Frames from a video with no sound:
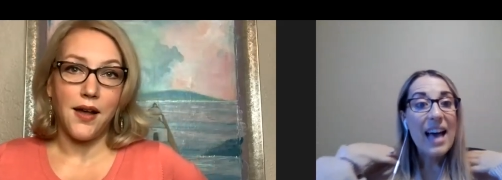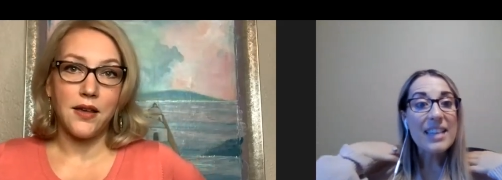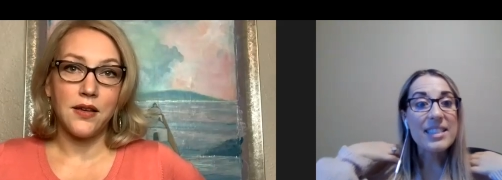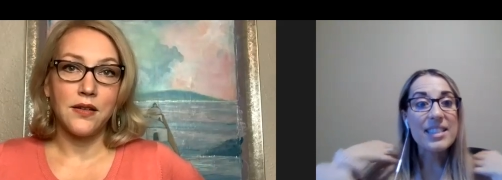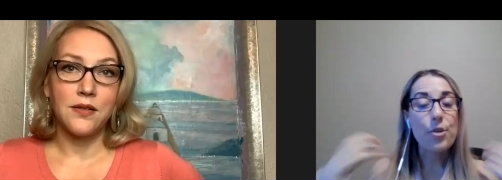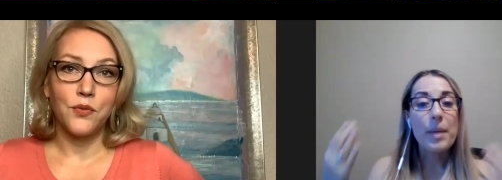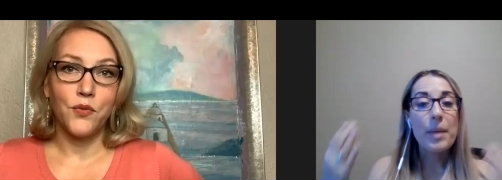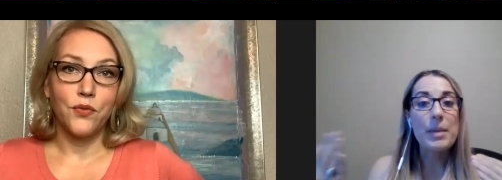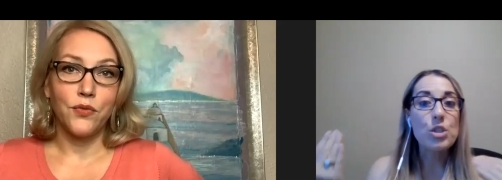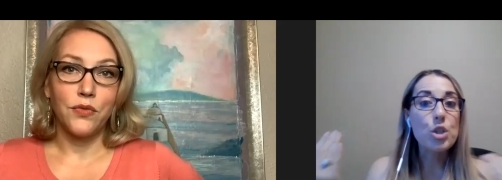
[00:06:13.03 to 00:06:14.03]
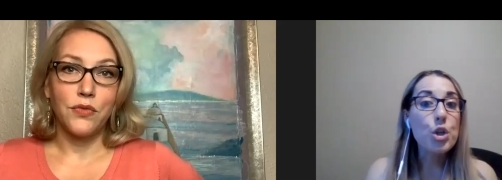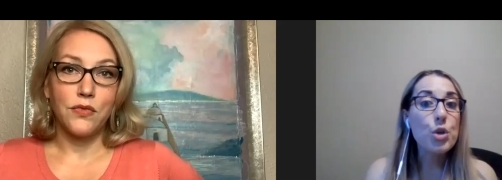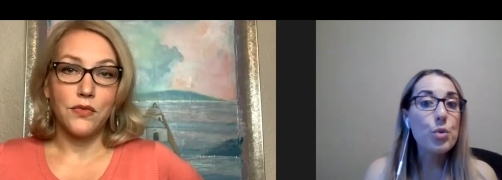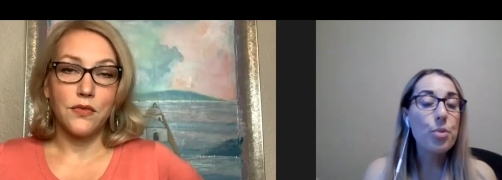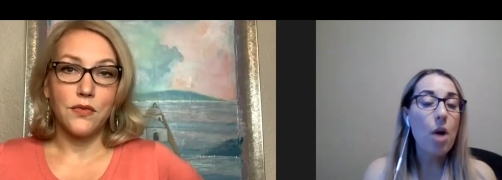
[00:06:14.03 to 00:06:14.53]
Speaker 1: Less. There were maybe
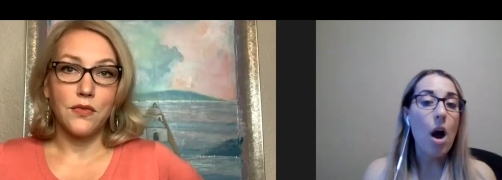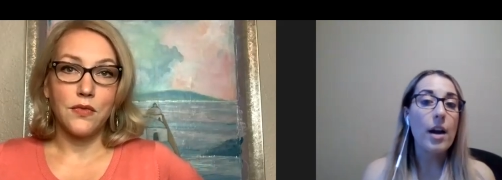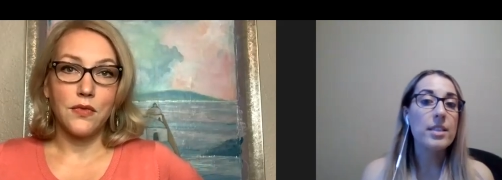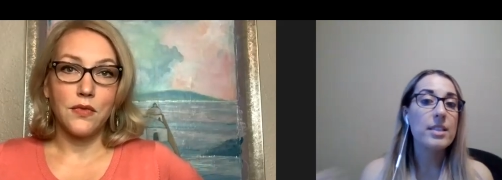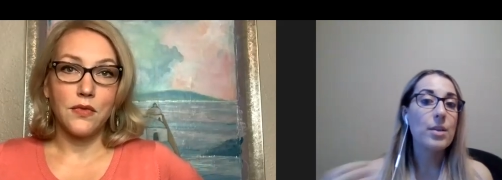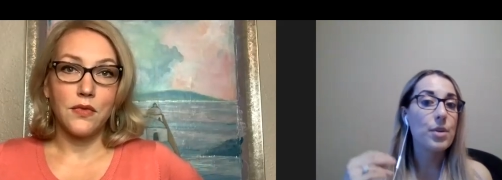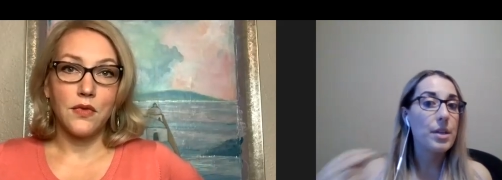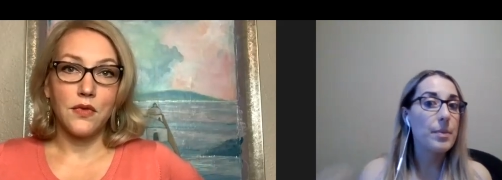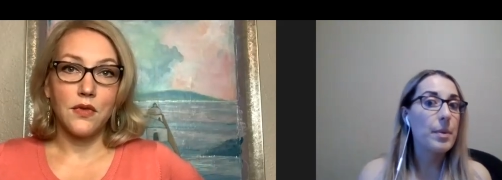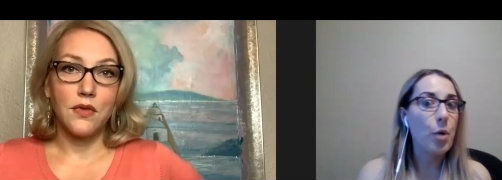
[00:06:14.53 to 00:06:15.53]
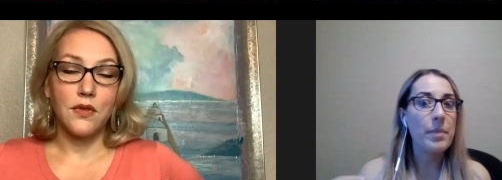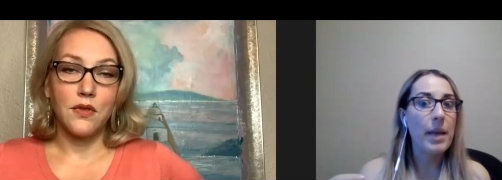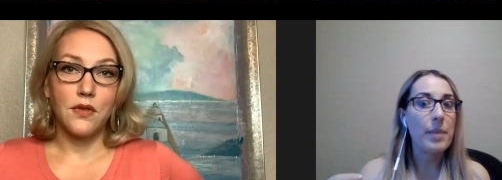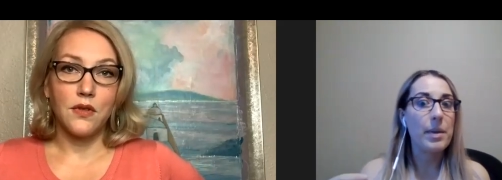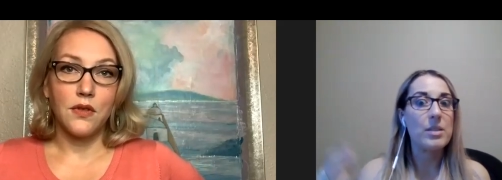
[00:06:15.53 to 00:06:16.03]
two products that were a little bit more. I'm
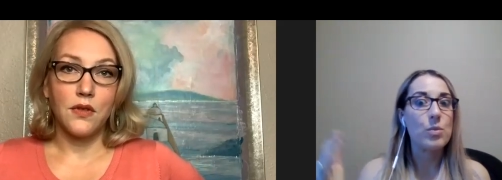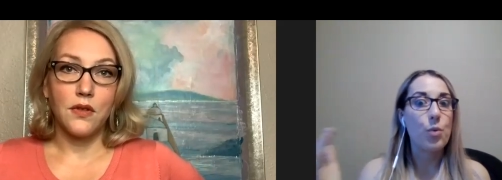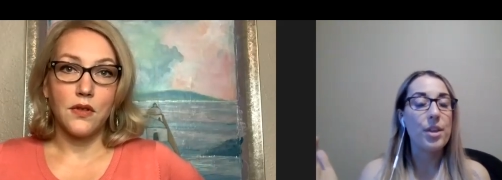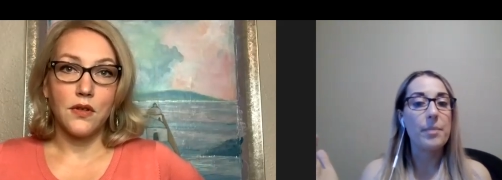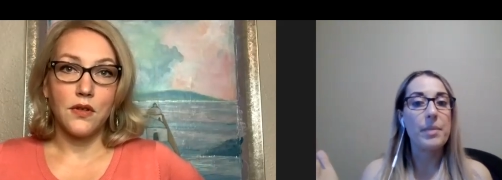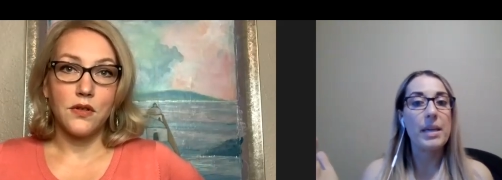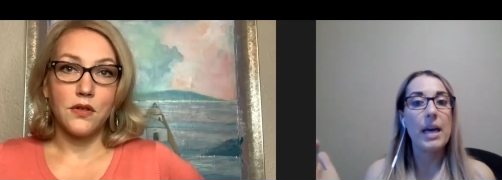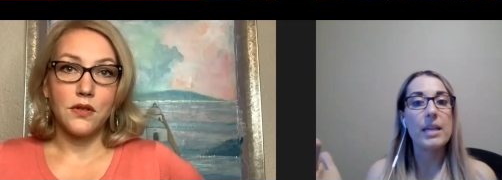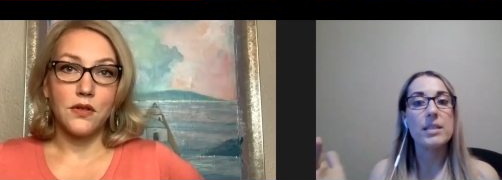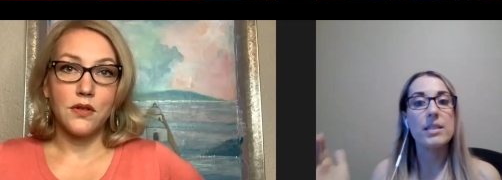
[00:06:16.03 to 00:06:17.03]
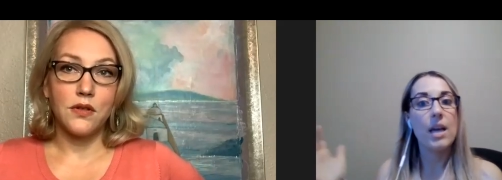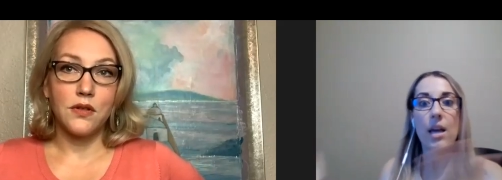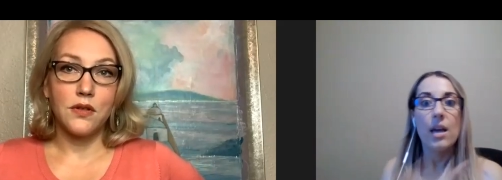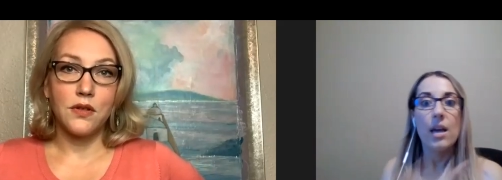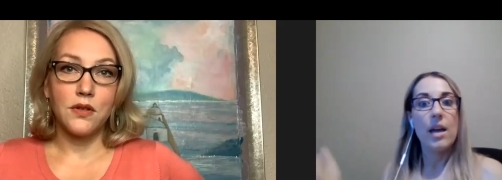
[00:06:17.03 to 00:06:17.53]
like, but it's worth it because
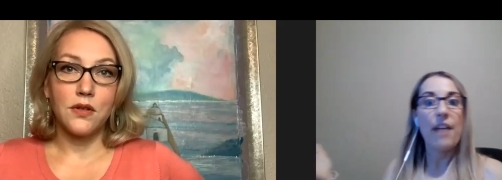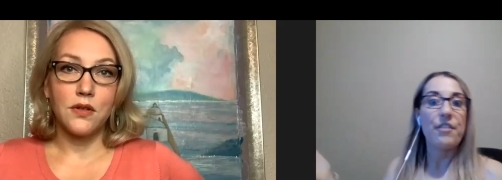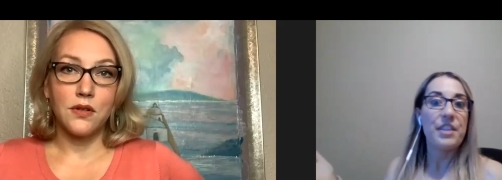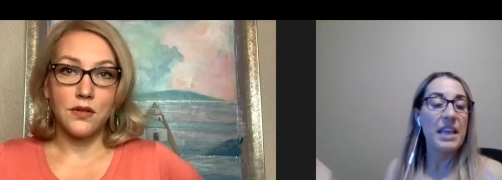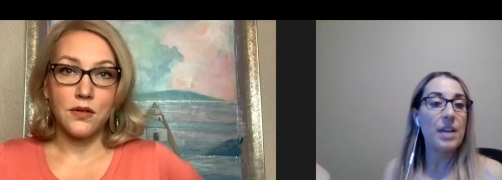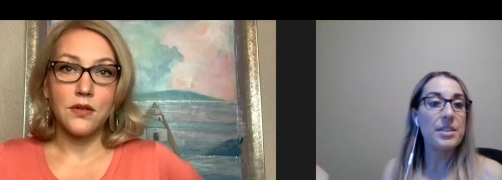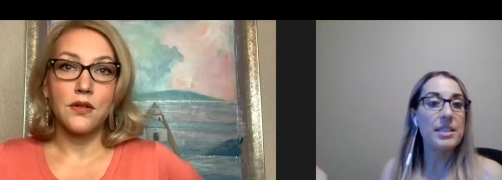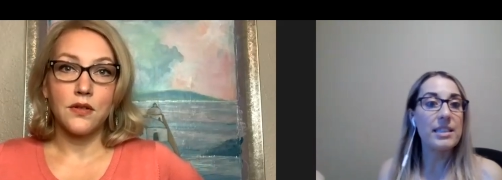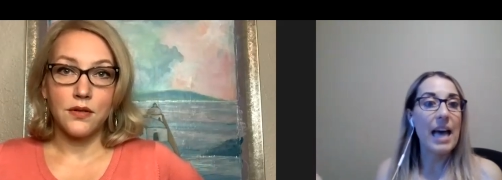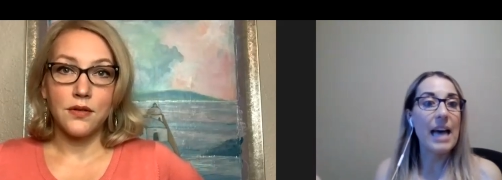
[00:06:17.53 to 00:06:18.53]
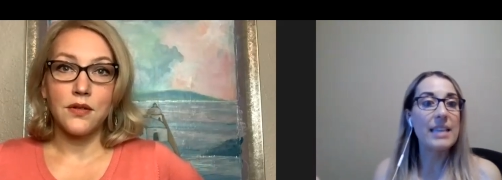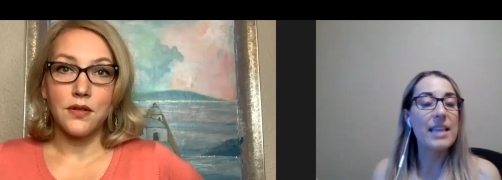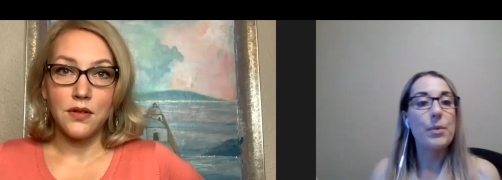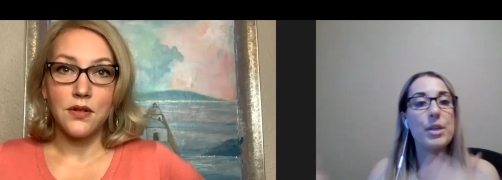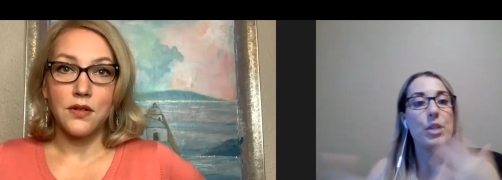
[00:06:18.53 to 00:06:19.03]
everything else is
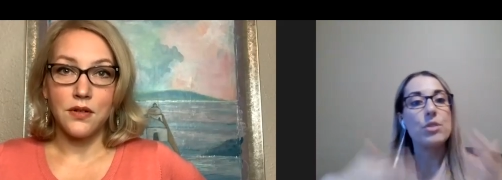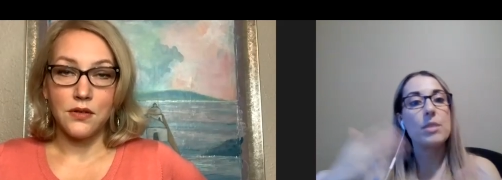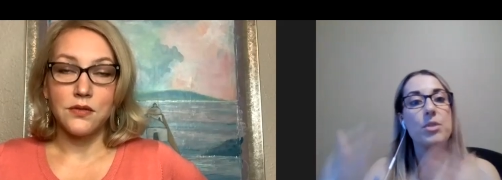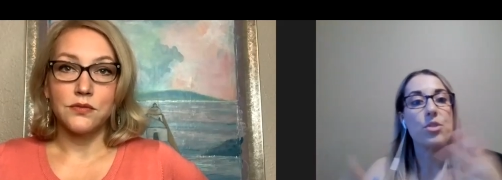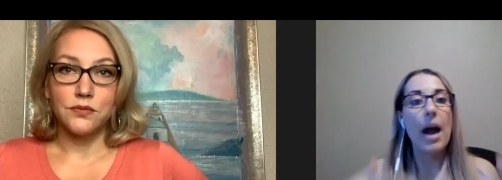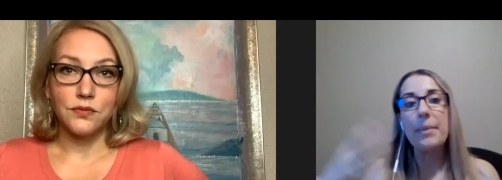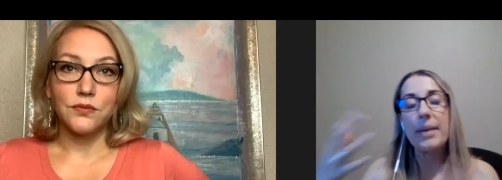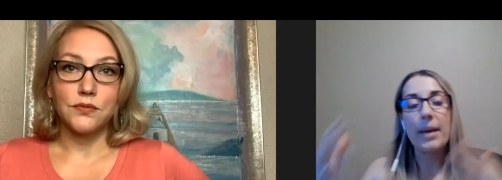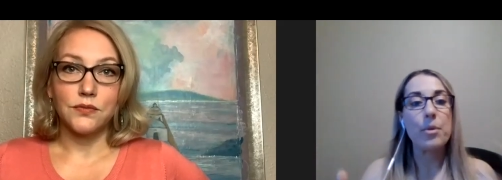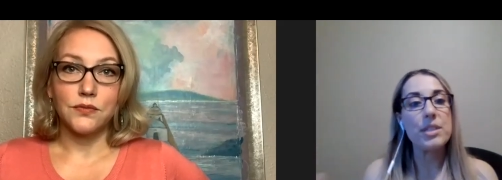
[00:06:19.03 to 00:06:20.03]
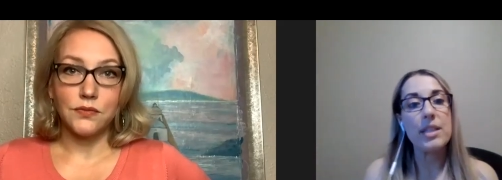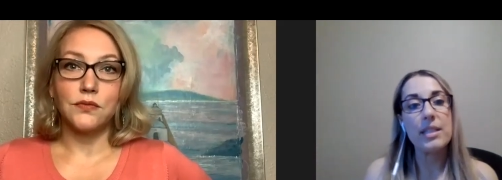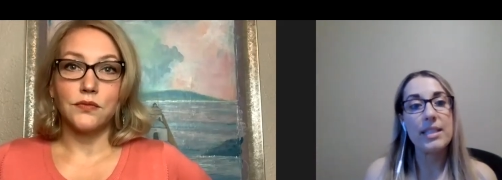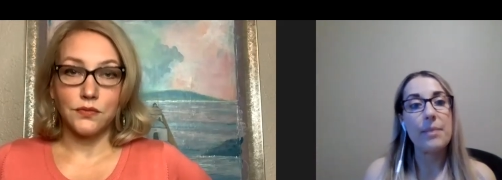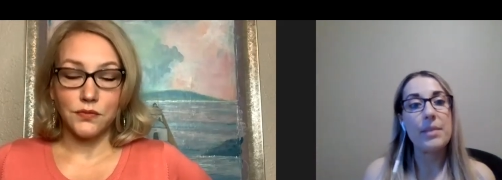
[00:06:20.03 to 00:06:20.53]
less. And when you subscribe and get most of
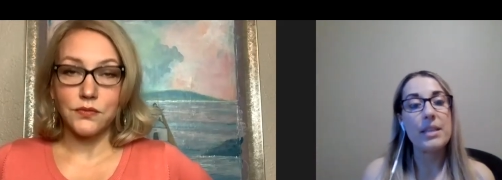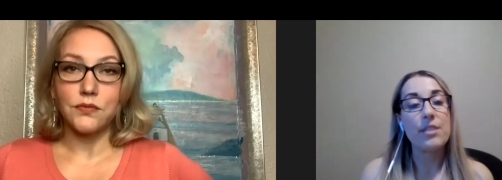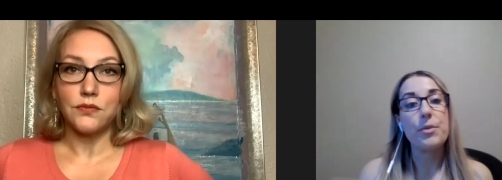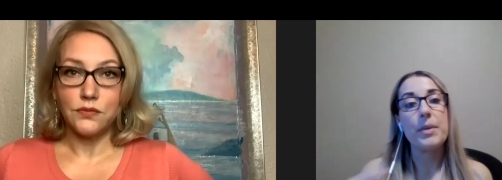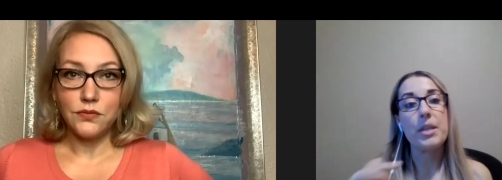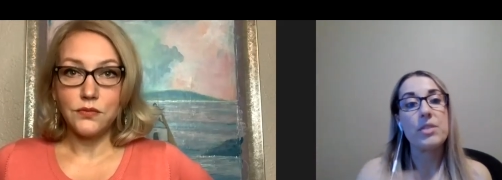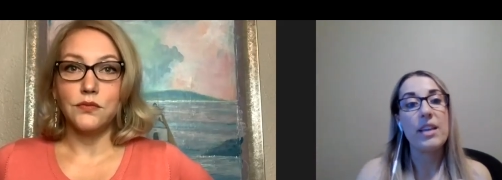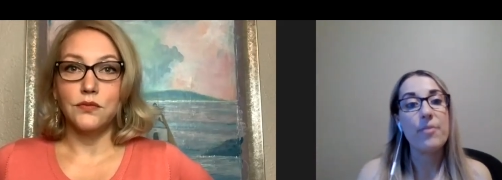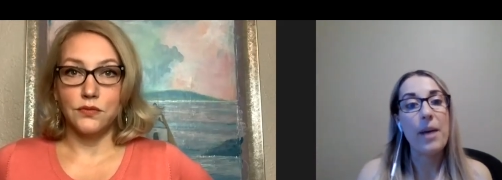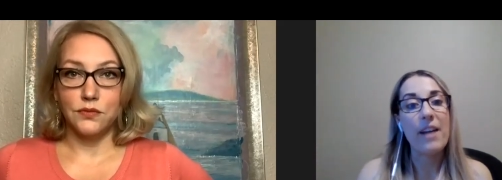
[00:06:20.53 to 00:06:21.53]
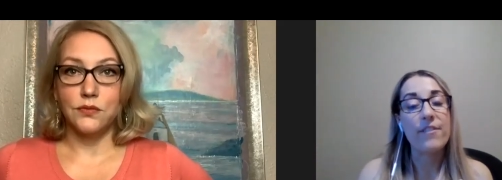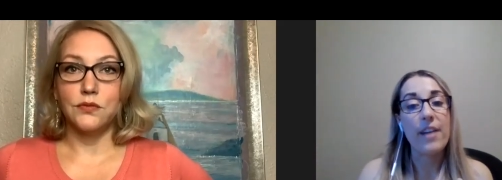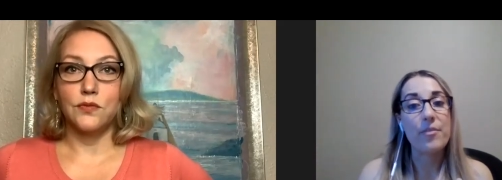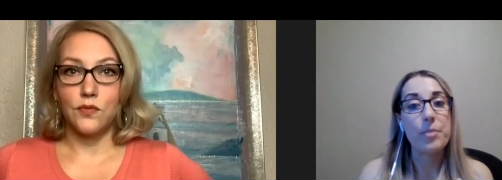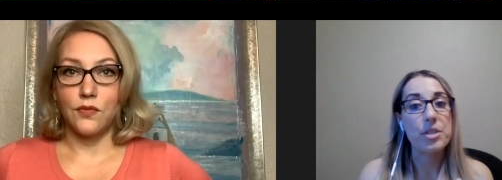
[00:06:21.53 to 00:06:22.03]
the same things every week, you save
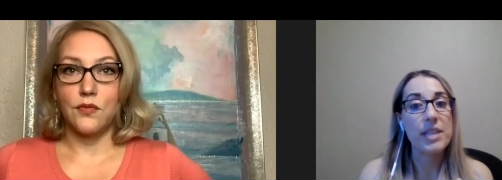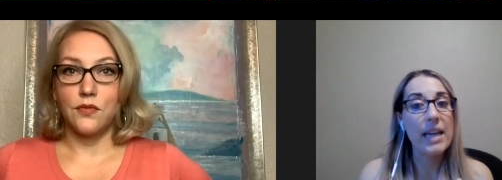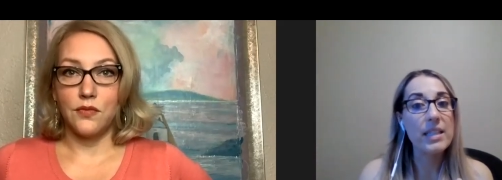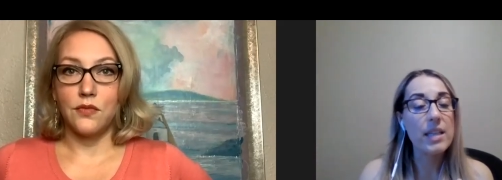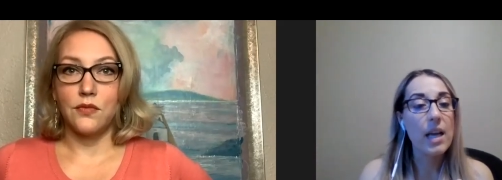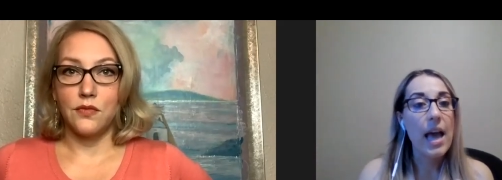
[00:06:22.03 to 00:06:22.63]
five percent.